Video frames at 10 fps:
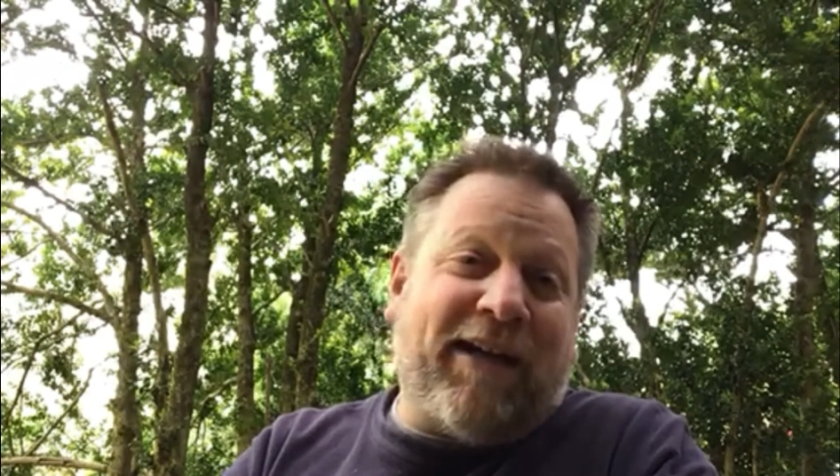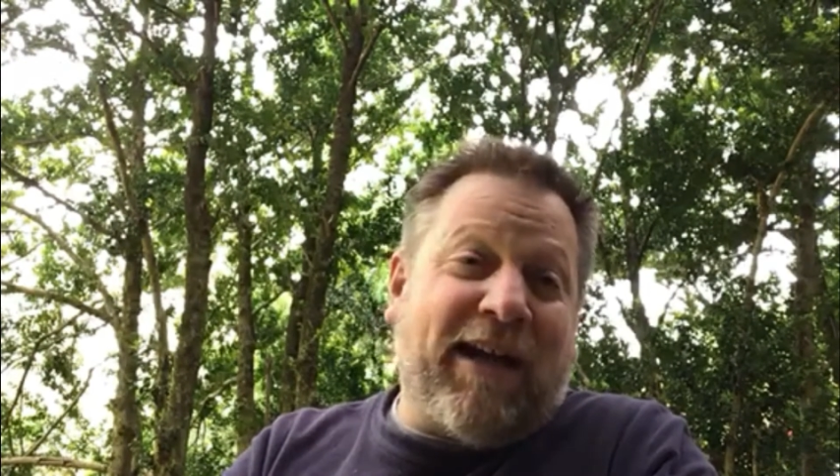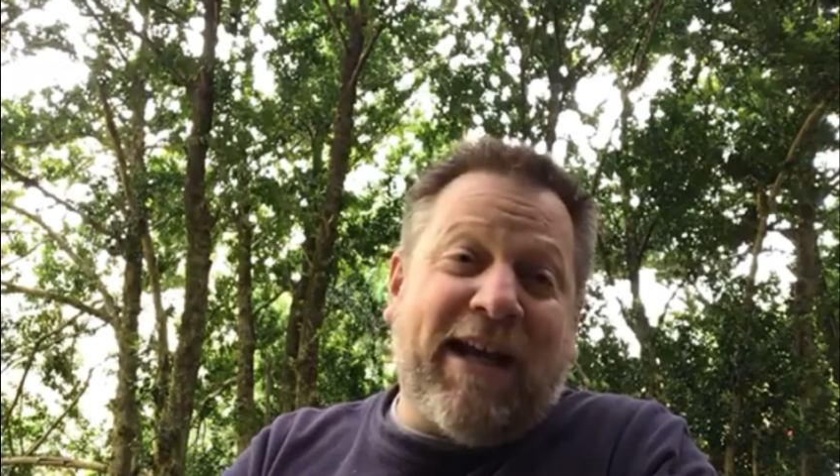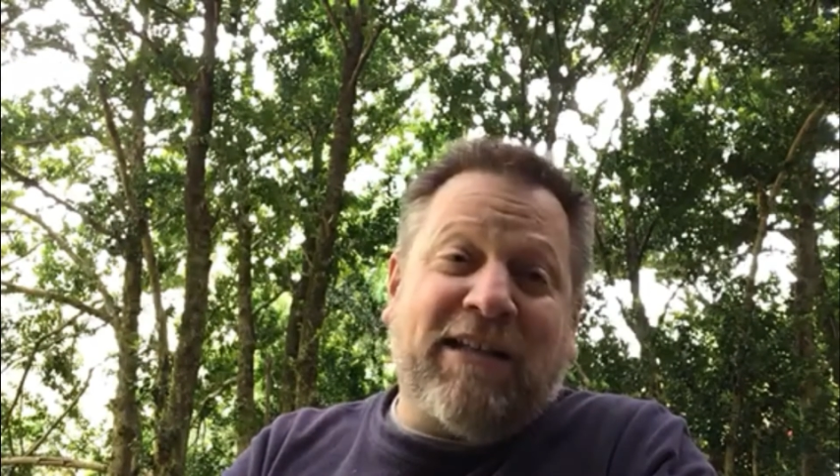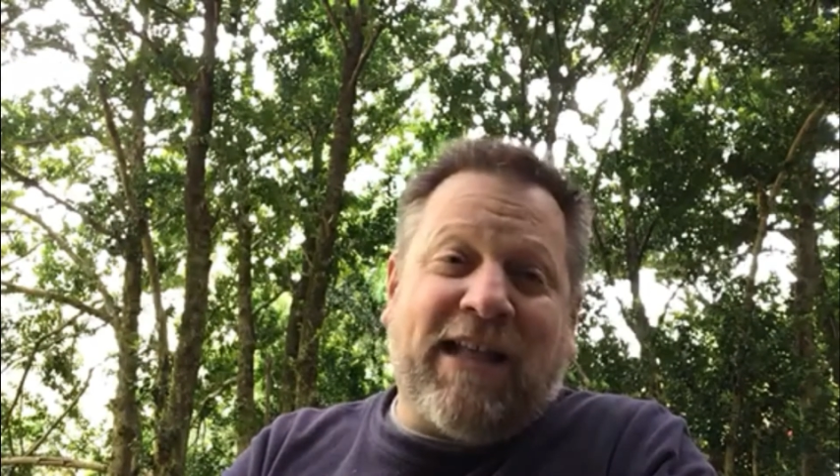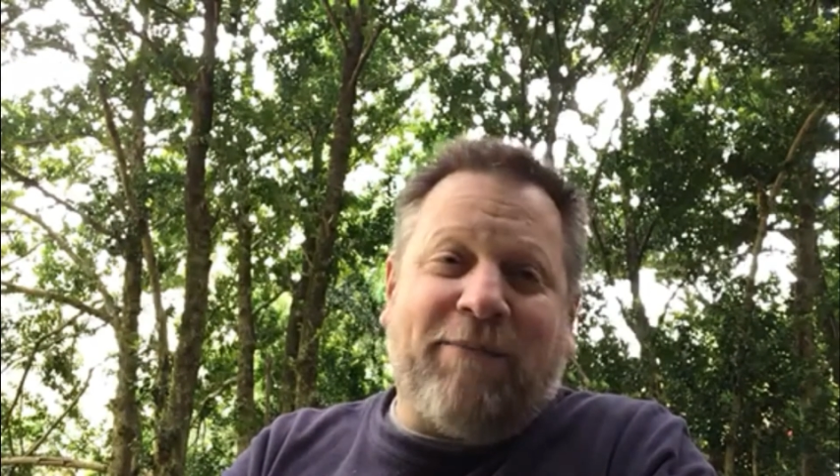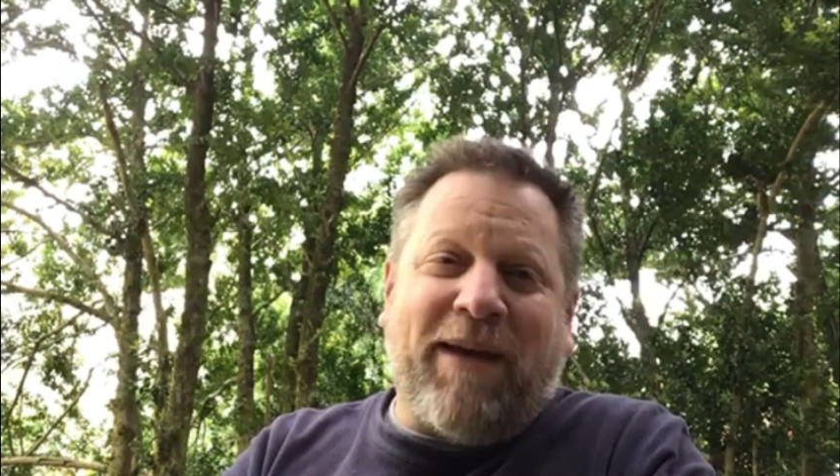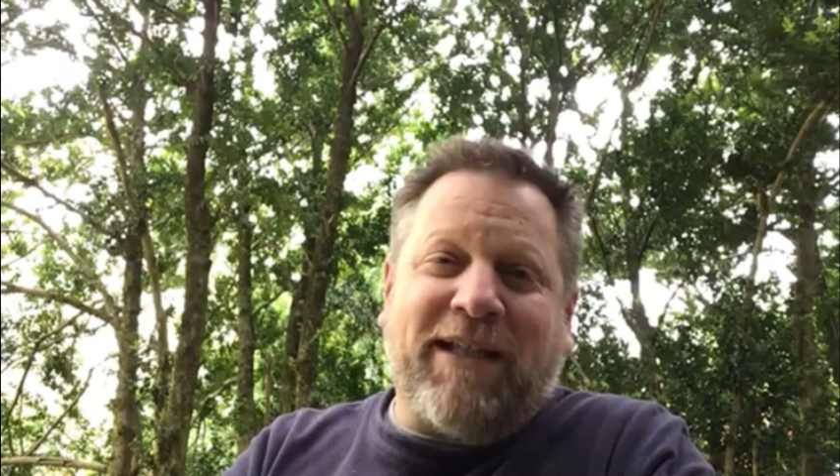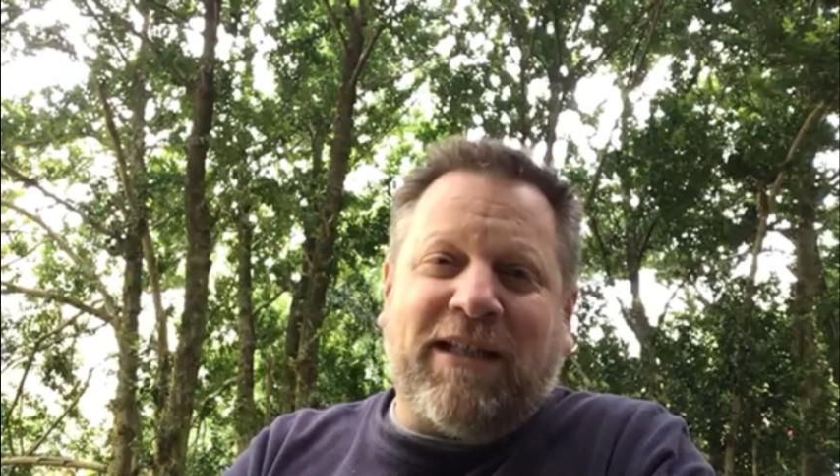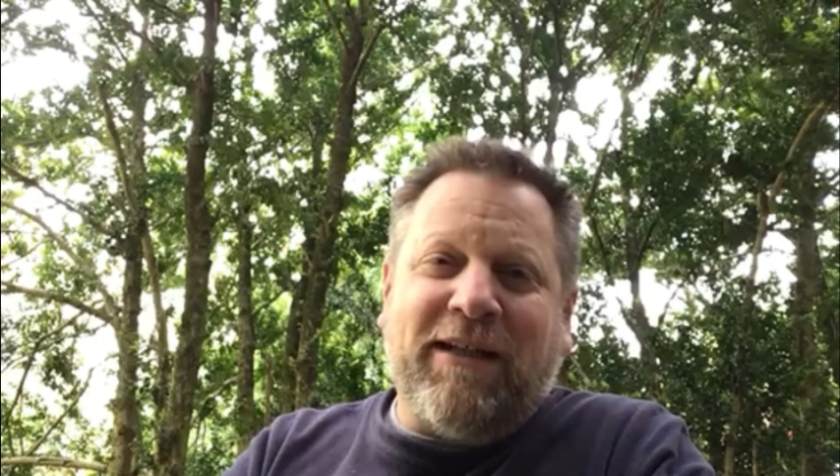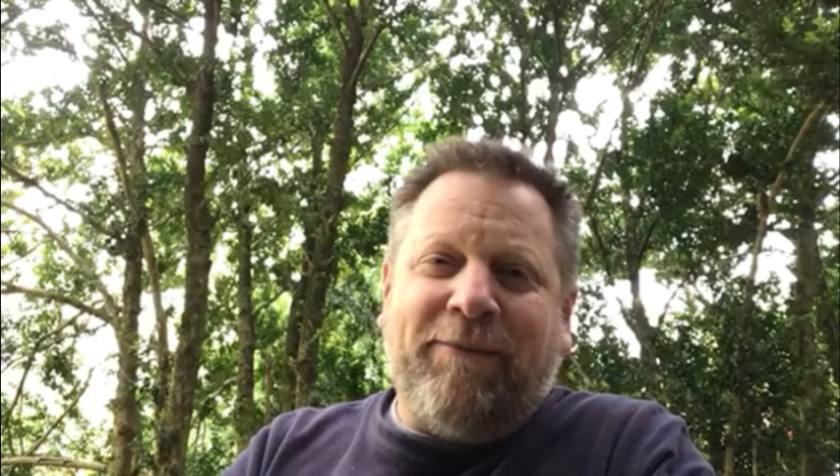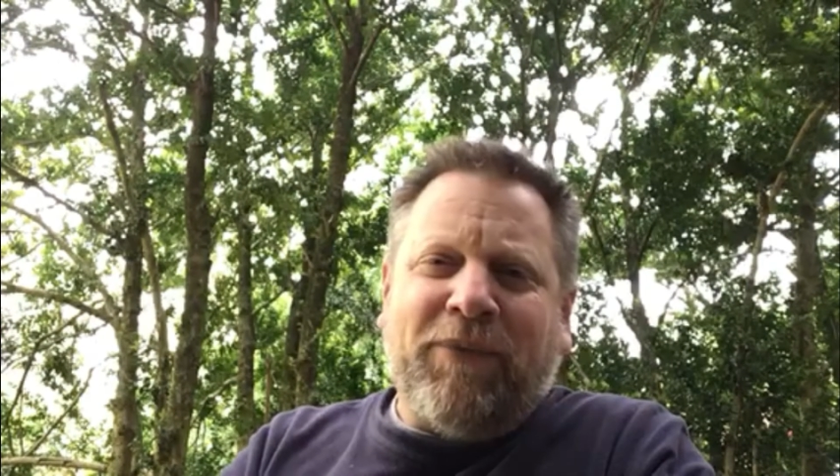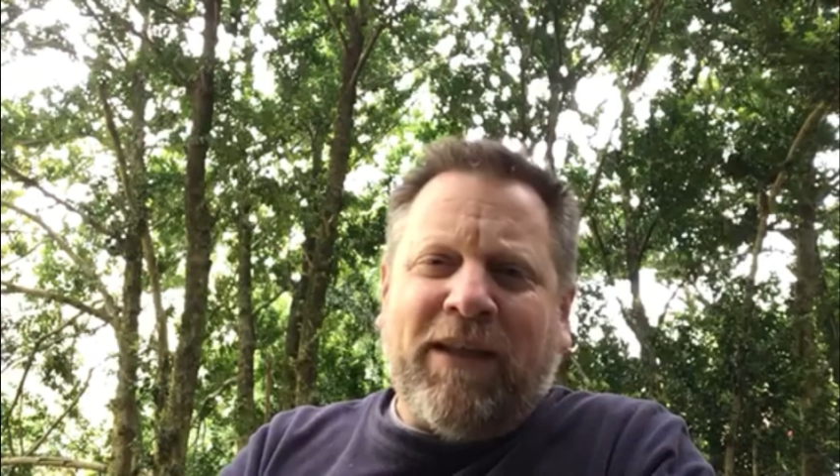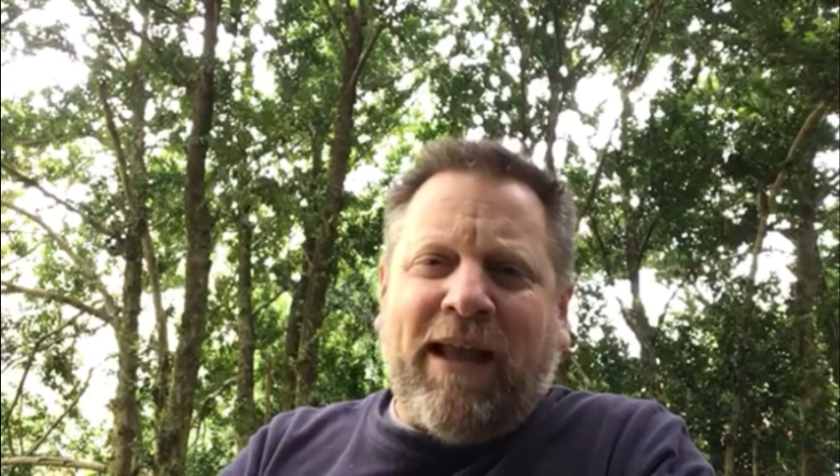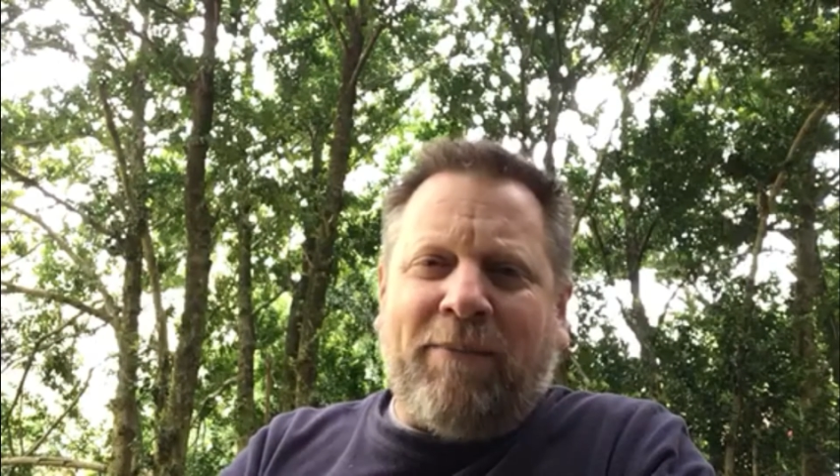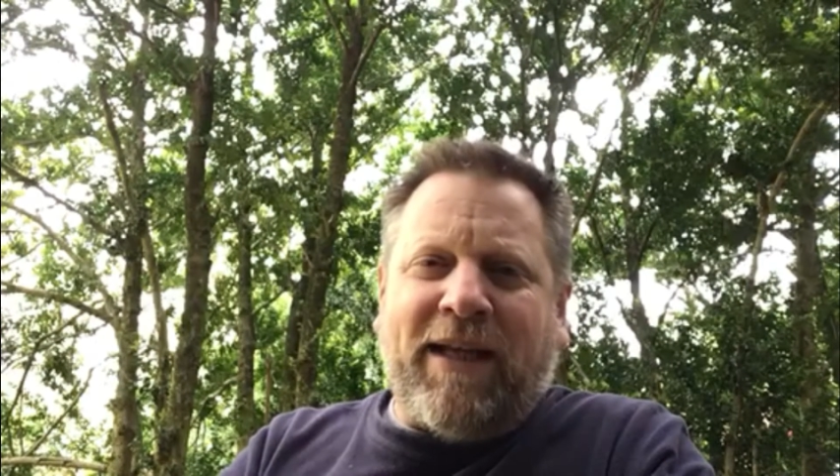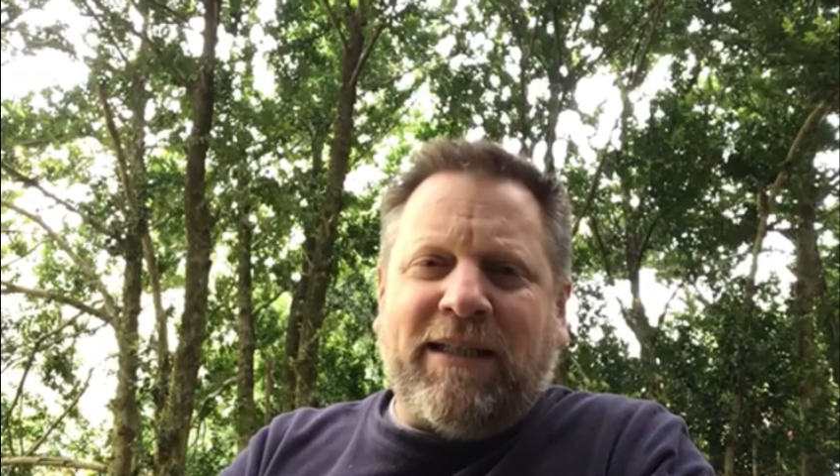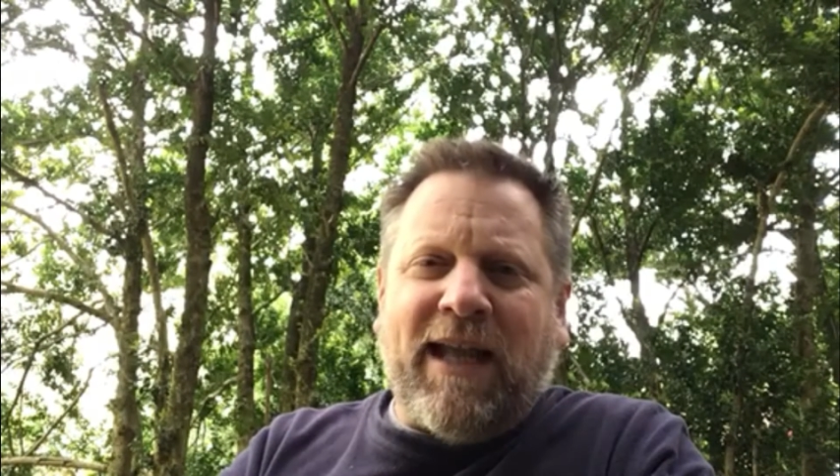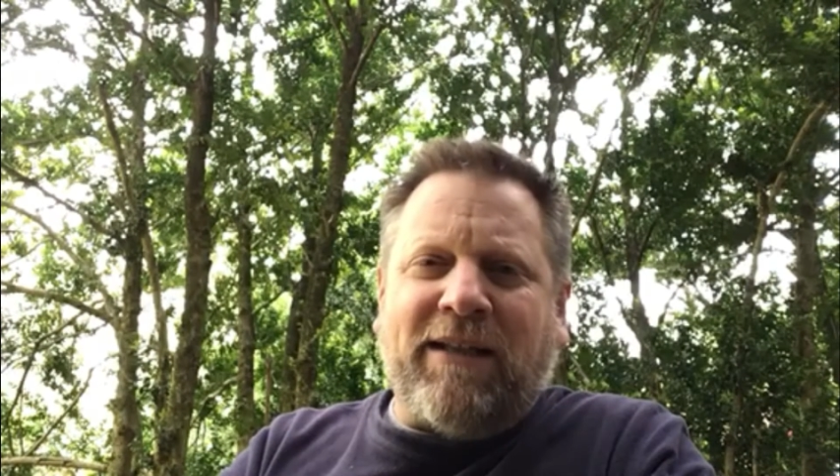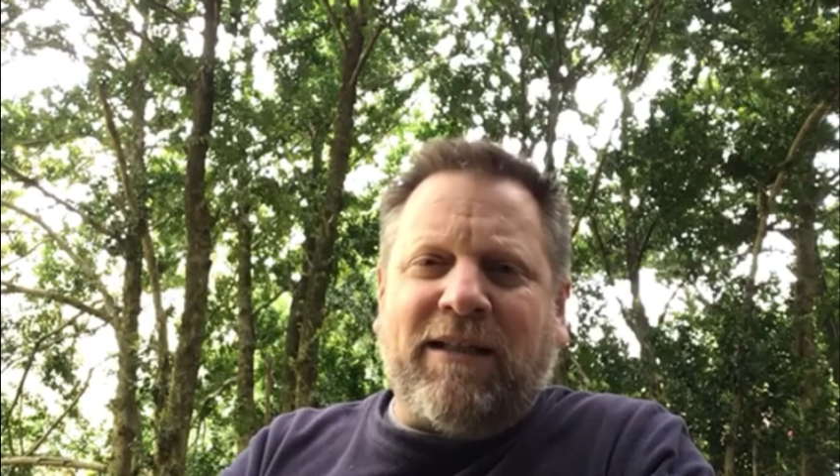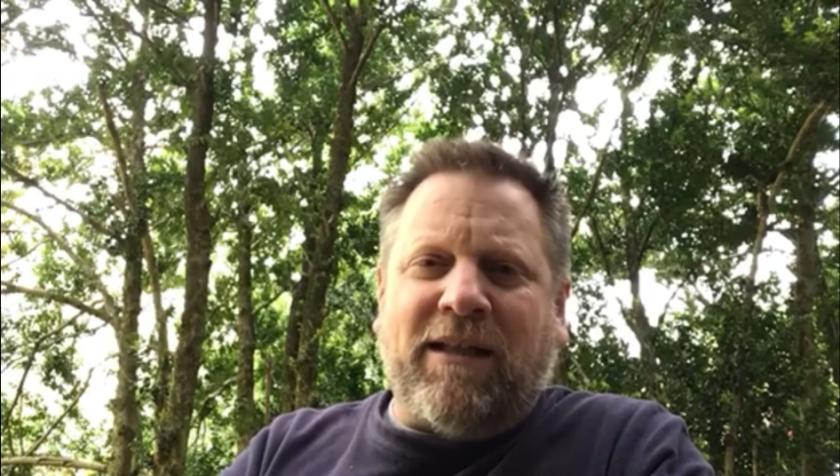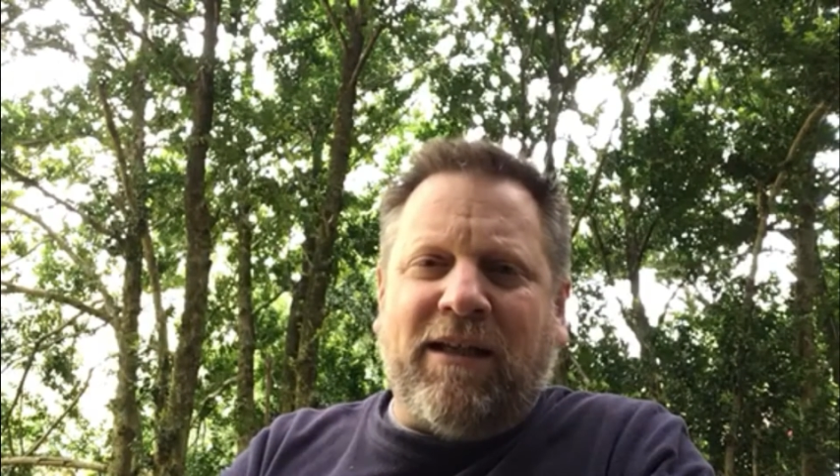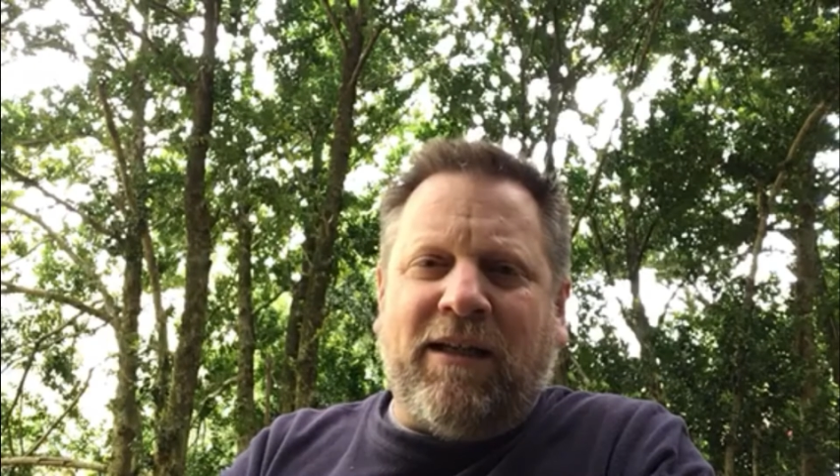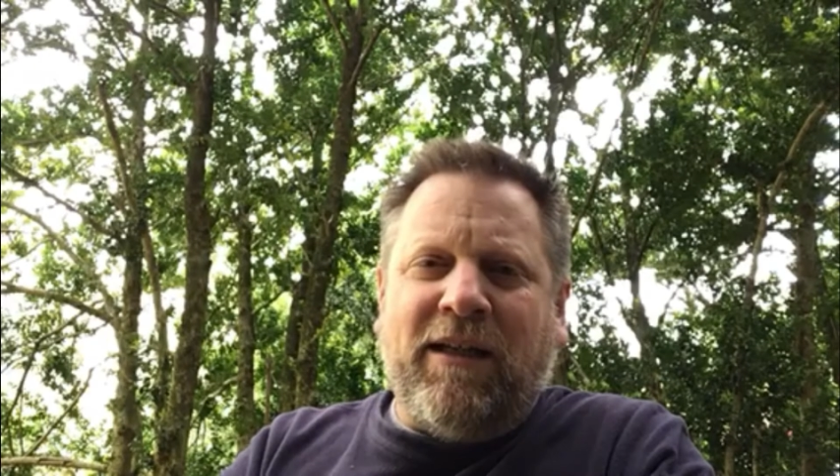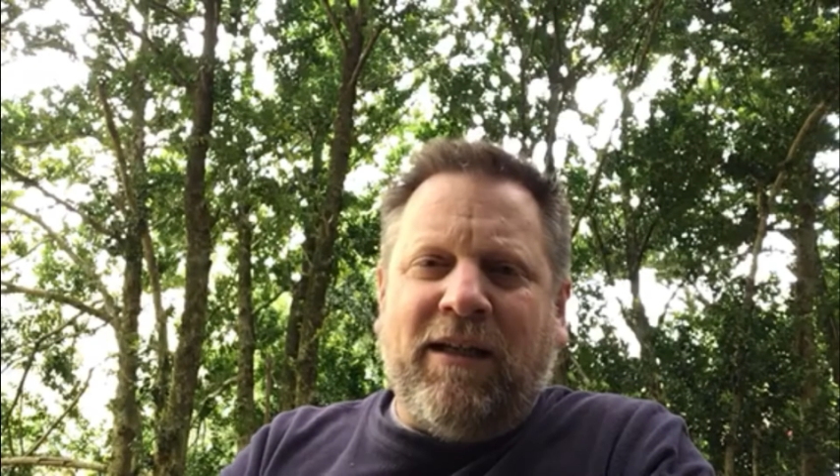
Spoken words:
and I guess that makes sense. The